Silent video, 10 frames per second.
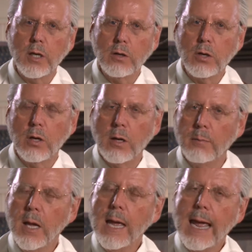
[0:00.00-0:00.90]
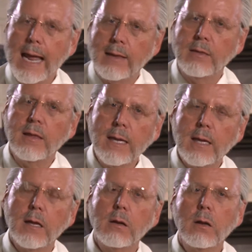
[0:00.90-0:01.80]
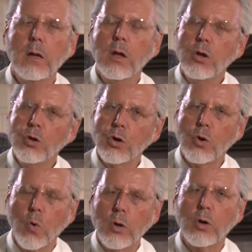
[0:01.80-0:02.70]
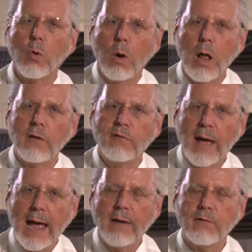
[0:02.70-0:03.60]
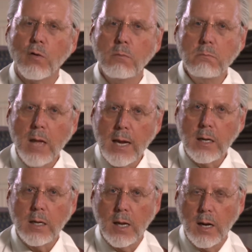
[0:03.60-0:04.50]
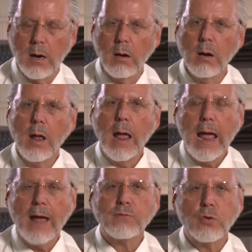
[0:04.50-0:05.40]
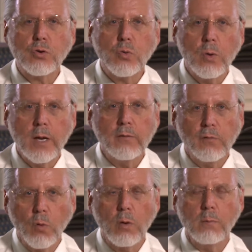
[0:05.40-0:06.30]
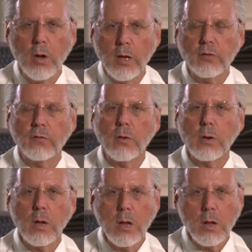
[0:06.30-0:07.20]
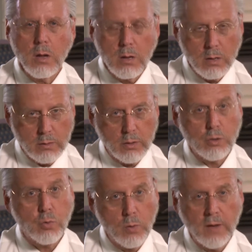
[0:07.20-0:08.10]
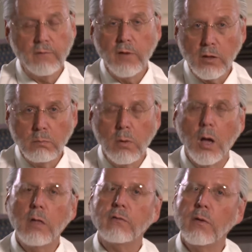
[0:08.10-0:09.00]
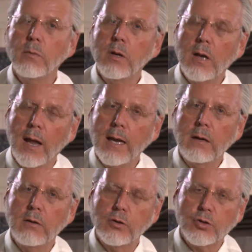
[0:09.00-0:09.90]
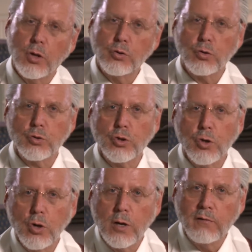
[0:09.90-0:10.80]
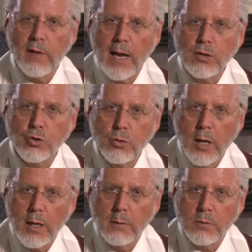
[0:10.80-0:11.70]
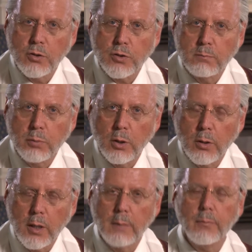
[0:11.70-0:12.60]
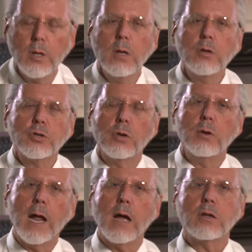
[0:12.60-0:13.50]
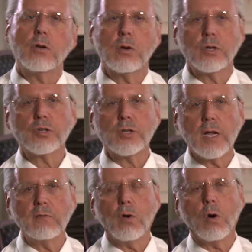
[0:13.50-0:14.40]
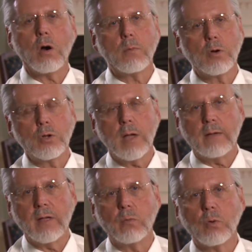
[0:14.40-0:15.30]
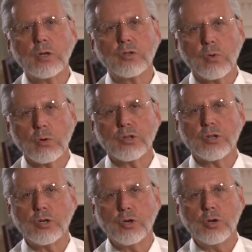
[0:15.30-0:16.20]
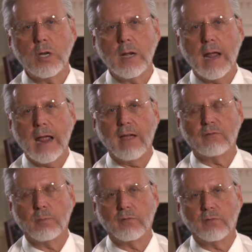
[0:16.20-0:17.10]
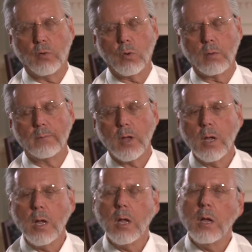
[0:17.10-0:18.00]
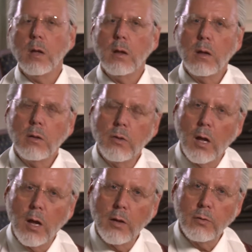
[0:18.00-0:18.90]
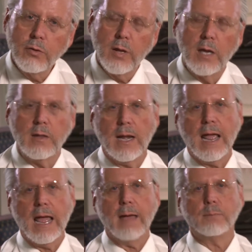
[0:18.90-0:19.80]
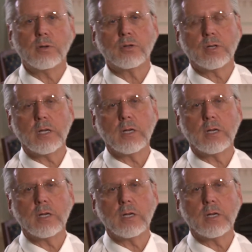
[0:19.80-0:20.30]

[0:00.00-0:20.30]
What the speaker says: income, and then you're going to qualify for Medicare after 24 months, the 25th month from the date that Social Security finds your date of disability. So now you're in a safe harbor. You have a resource that you didn't have before. The other thing that happens